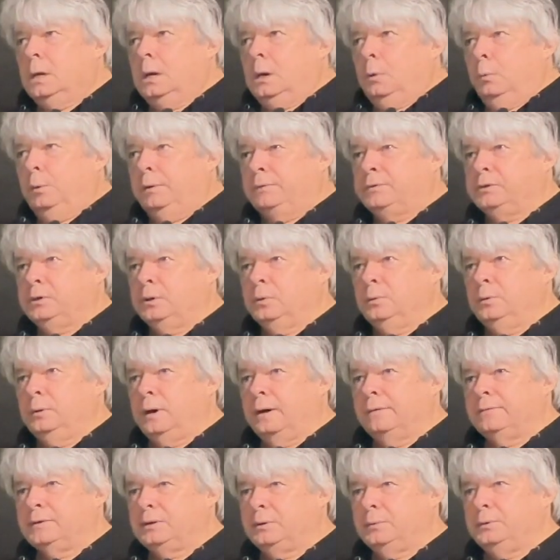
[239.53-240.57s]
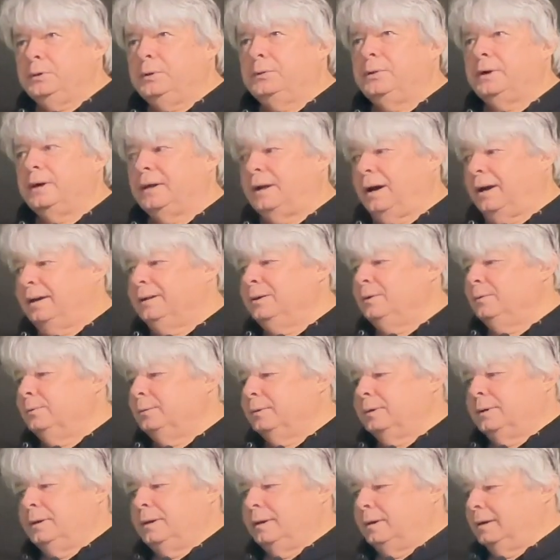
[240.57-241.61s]
I've shown you that I
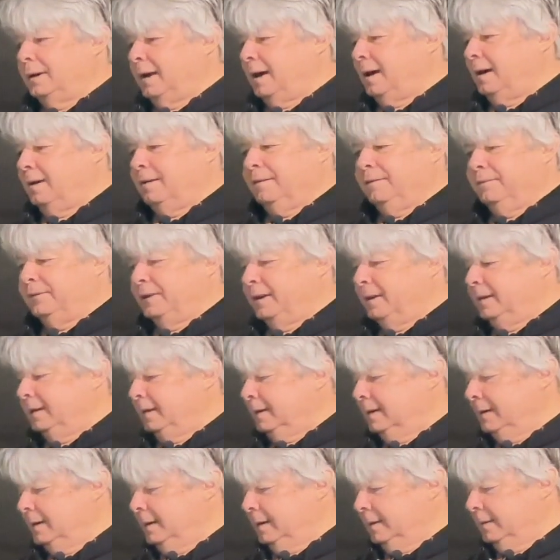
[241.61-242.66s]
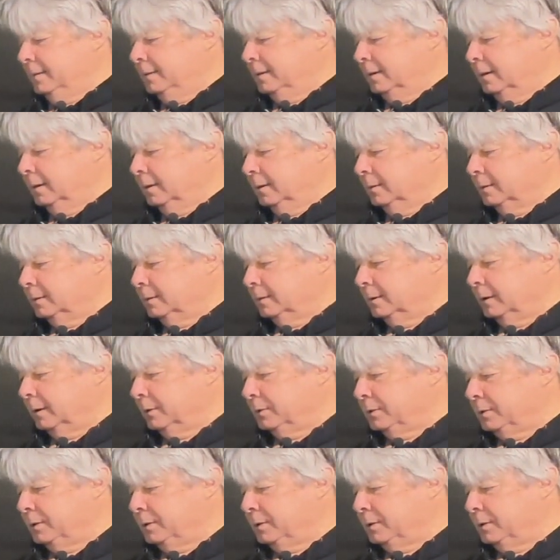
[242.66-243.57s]
don't have any need to touch